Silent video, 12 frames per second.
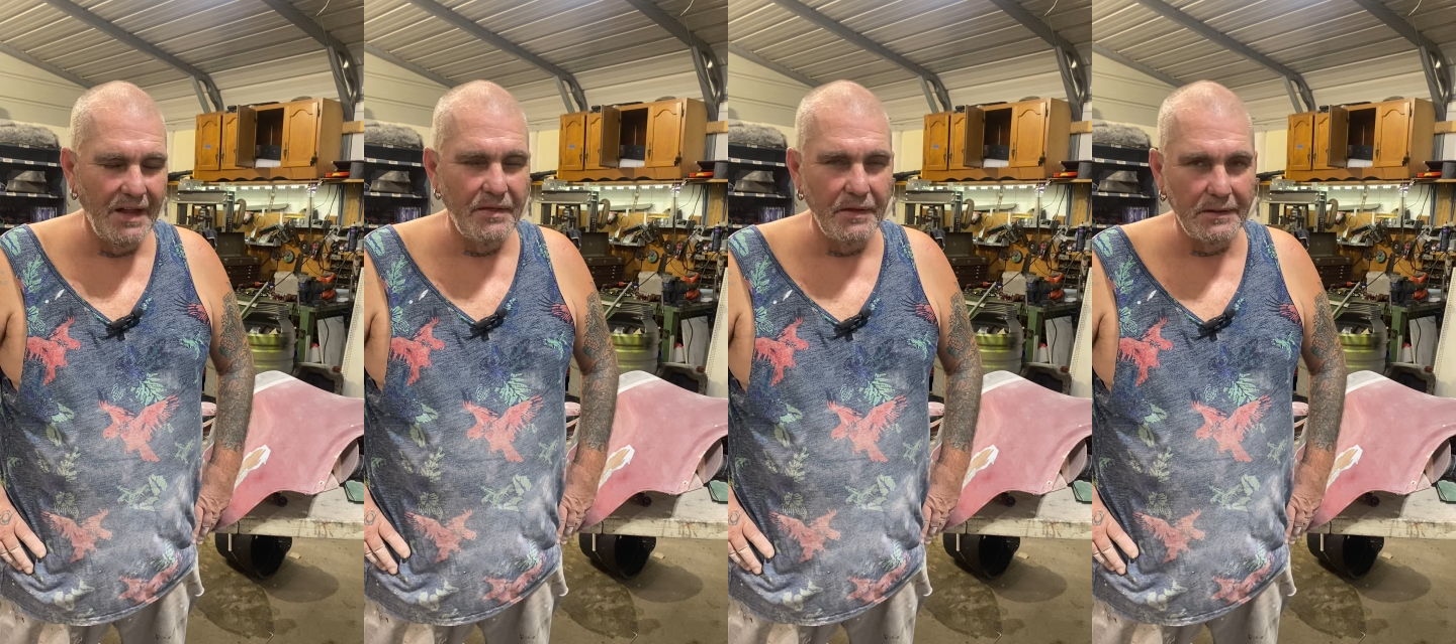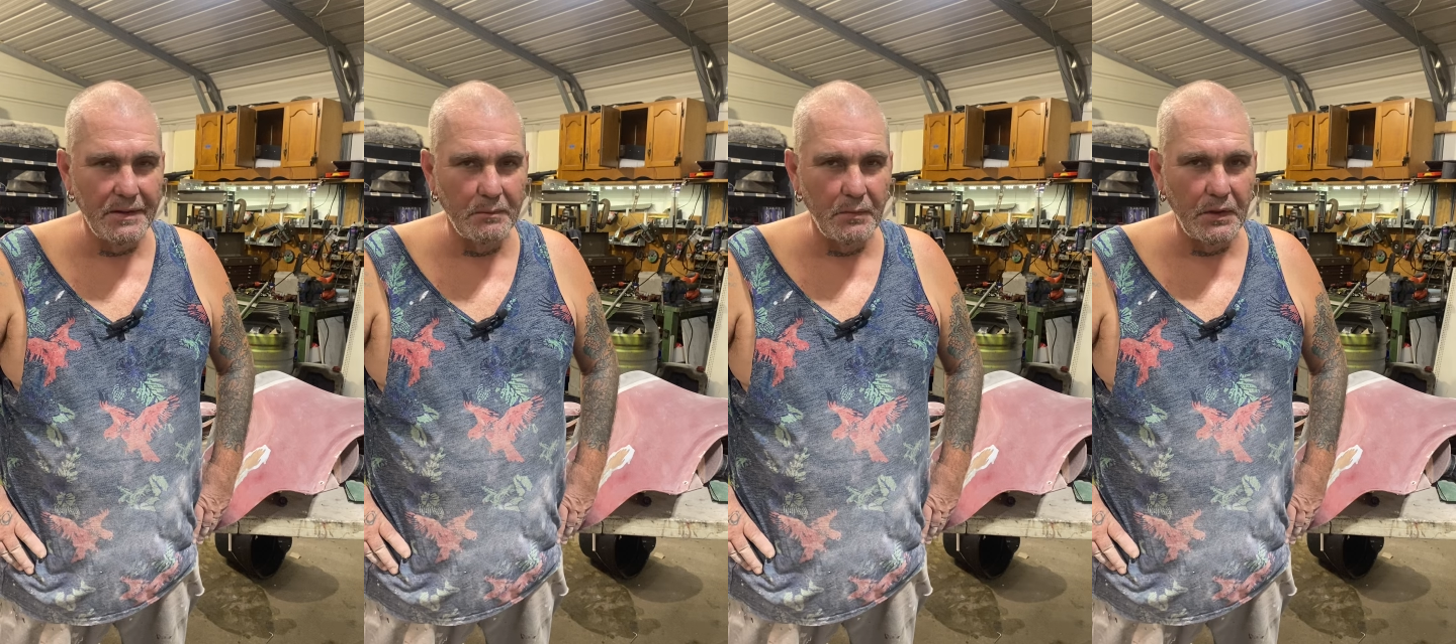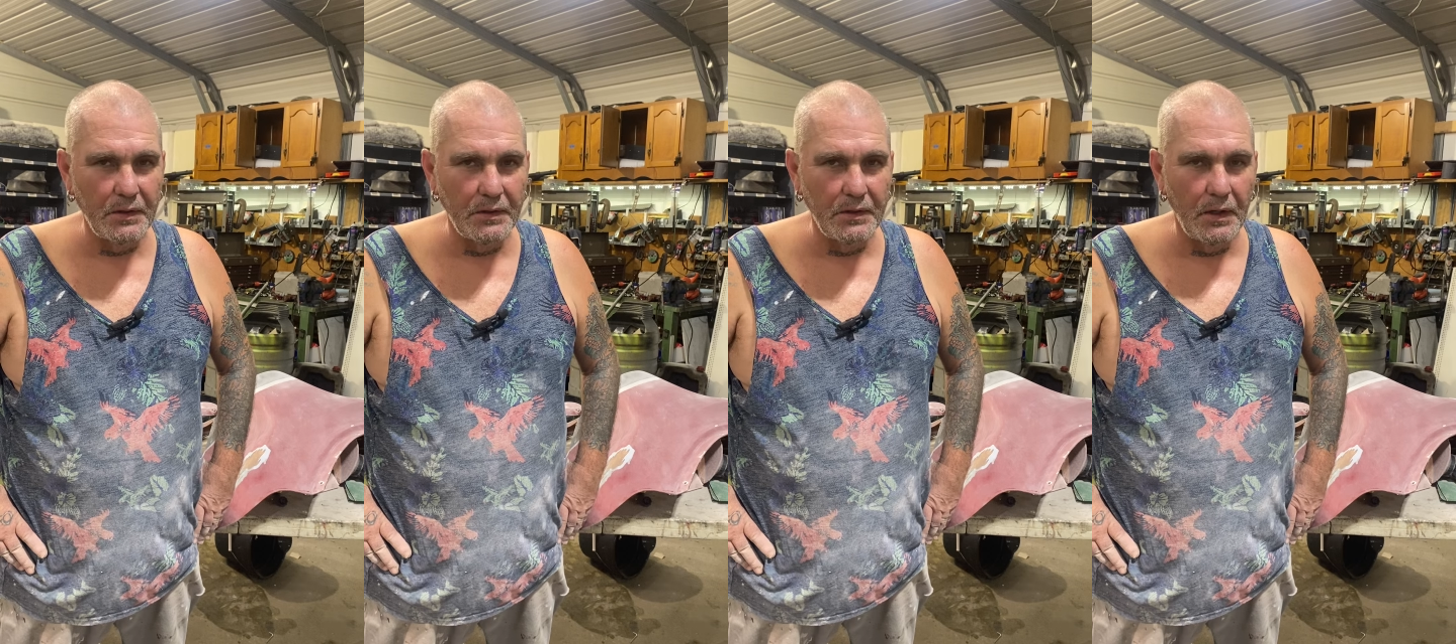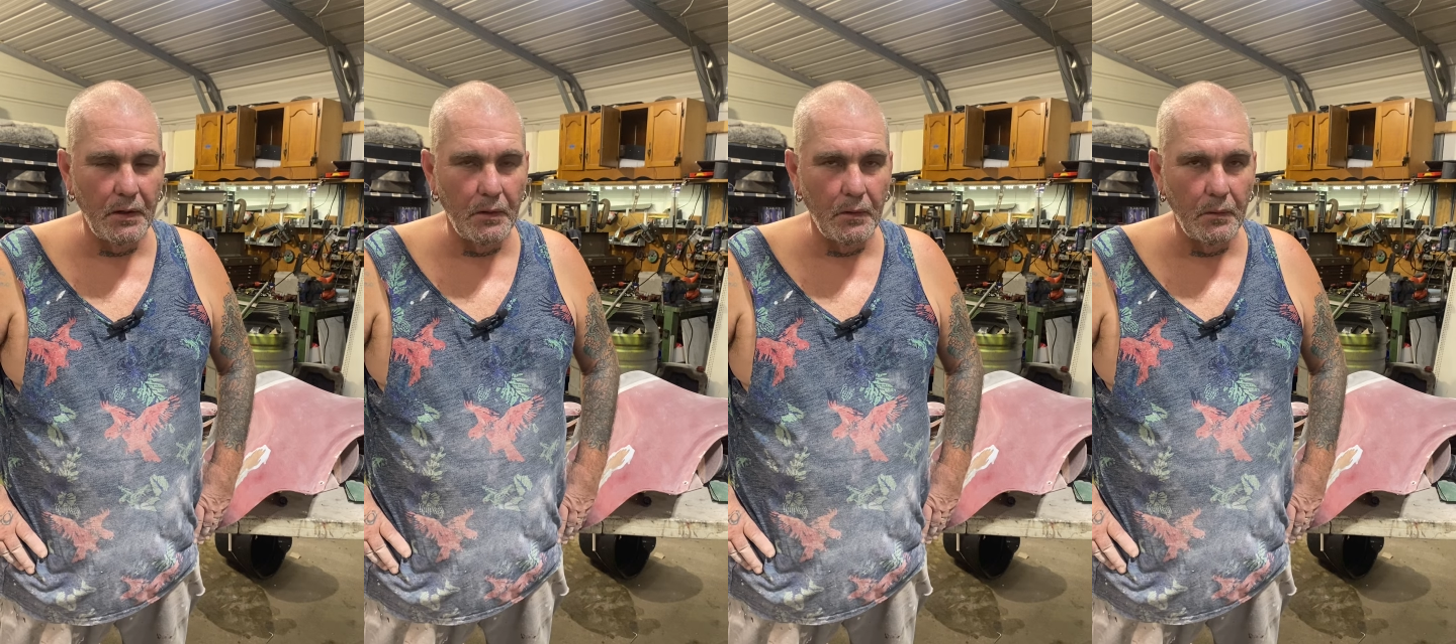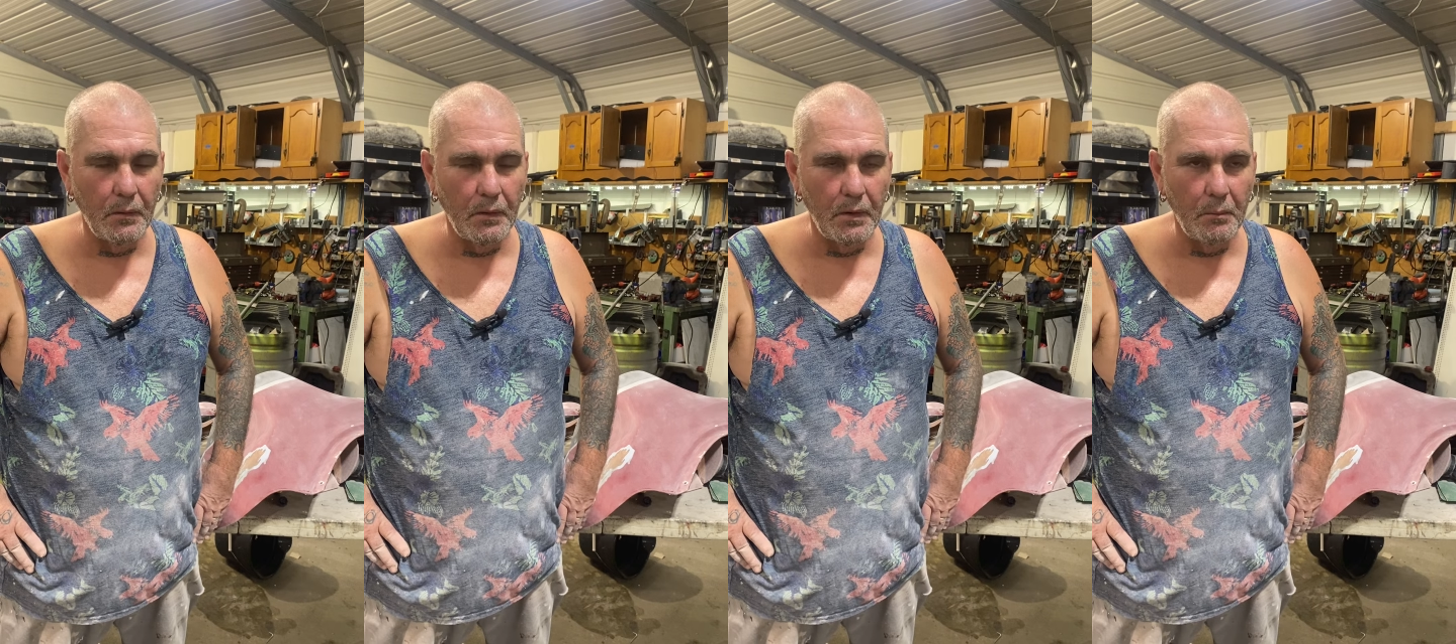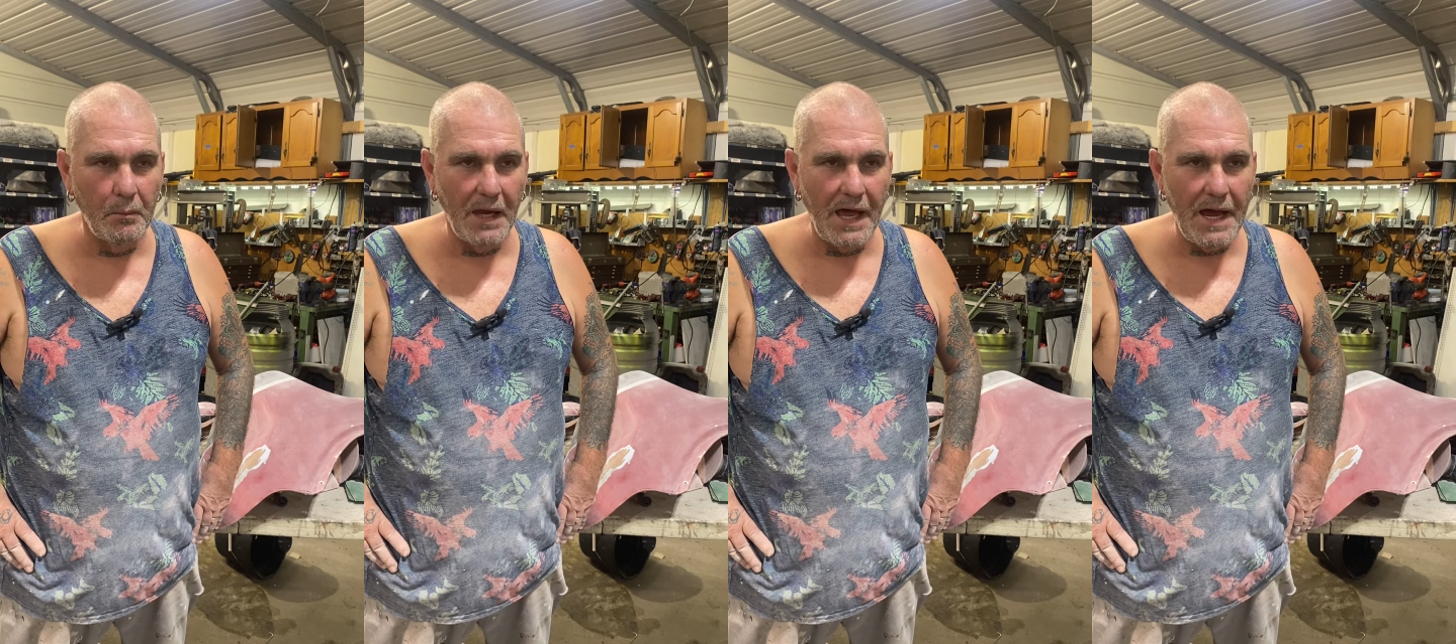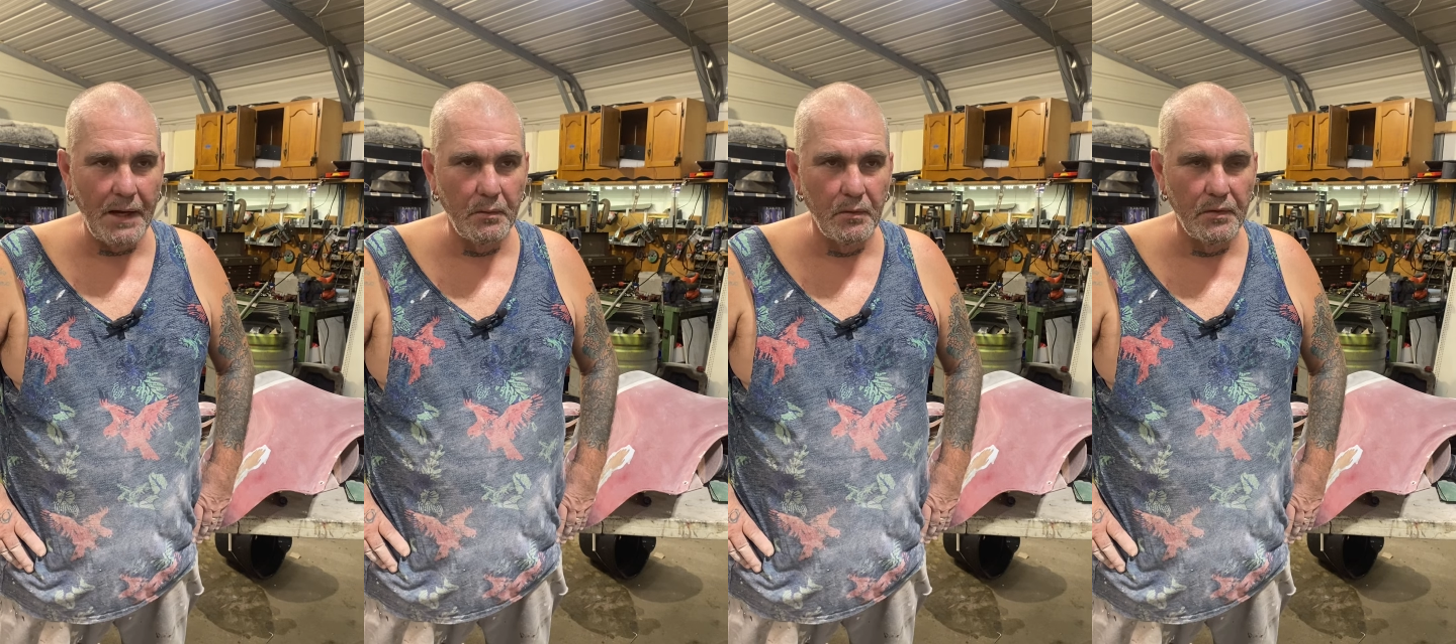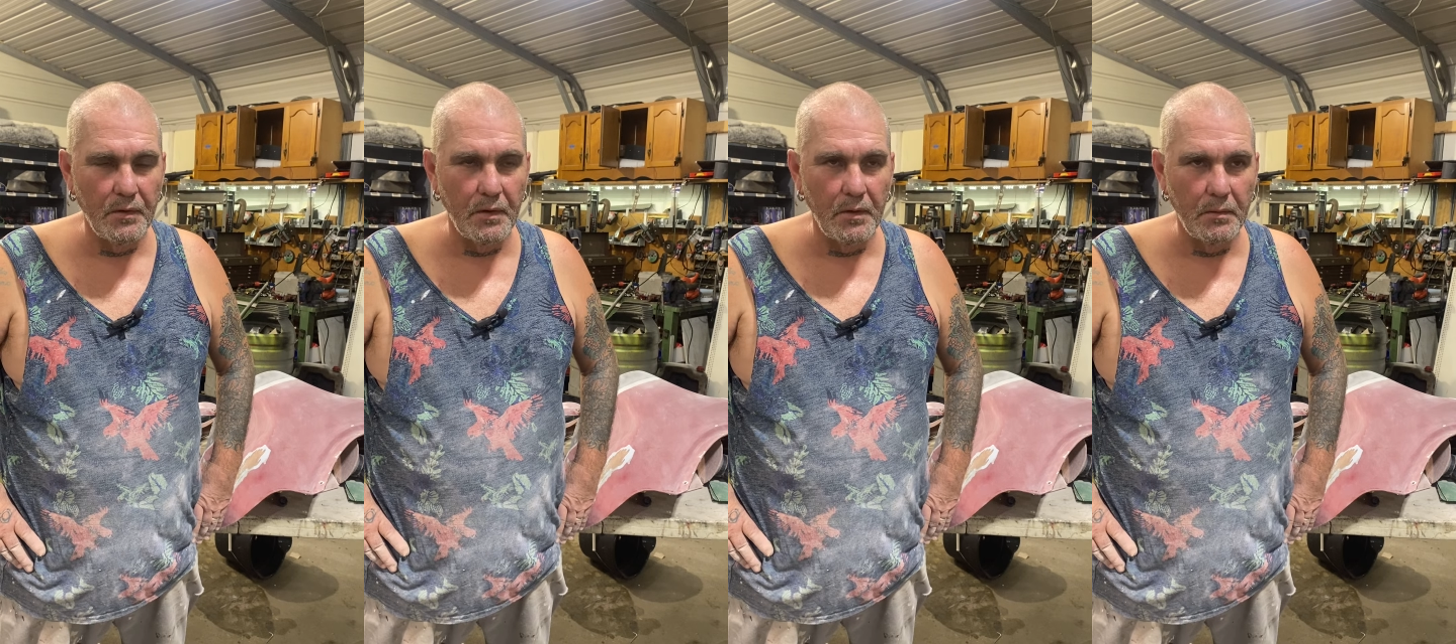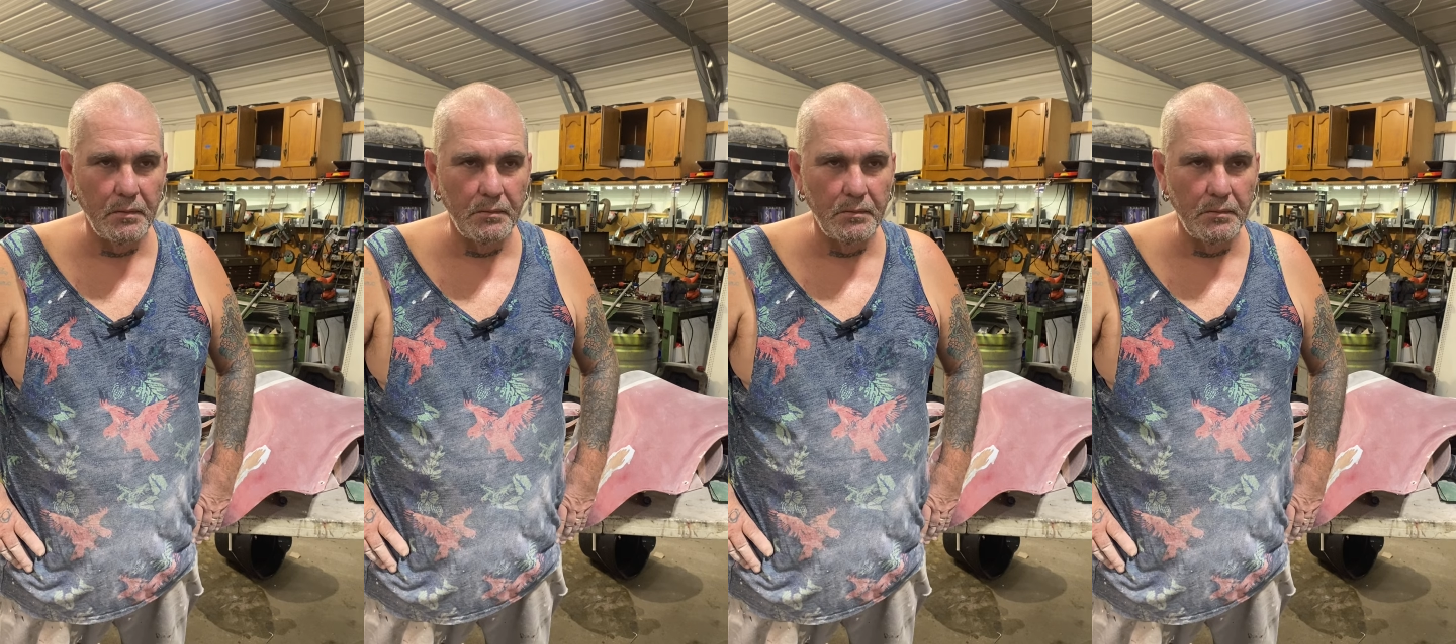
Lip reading: think I'm gonna go black with a